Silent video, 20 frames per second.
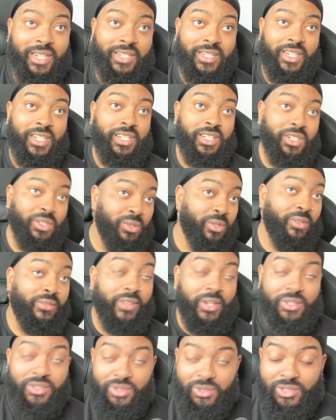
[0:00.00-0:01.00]
the
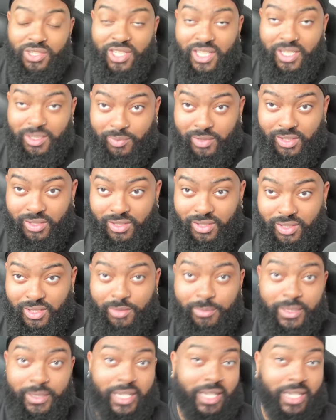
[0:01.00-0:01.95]
Universal Championship,